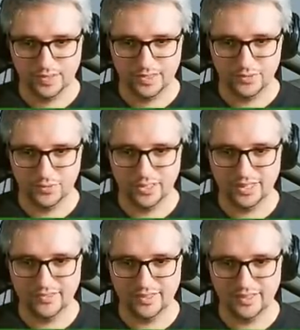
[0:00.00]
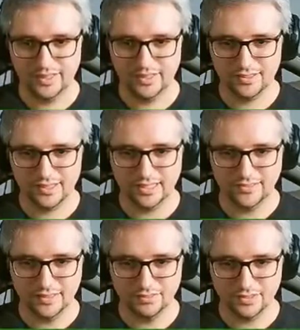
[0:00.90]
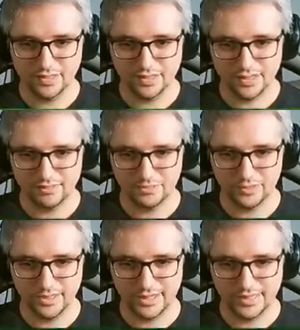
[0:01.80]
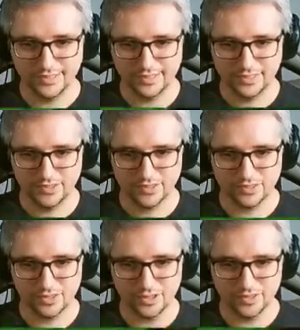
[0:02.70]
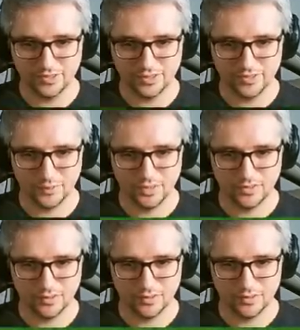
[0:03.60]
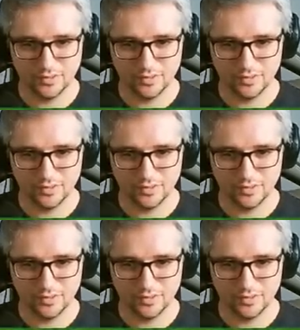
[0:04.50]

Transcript: I do hate that I can't even like have a relaxing start on this bit though.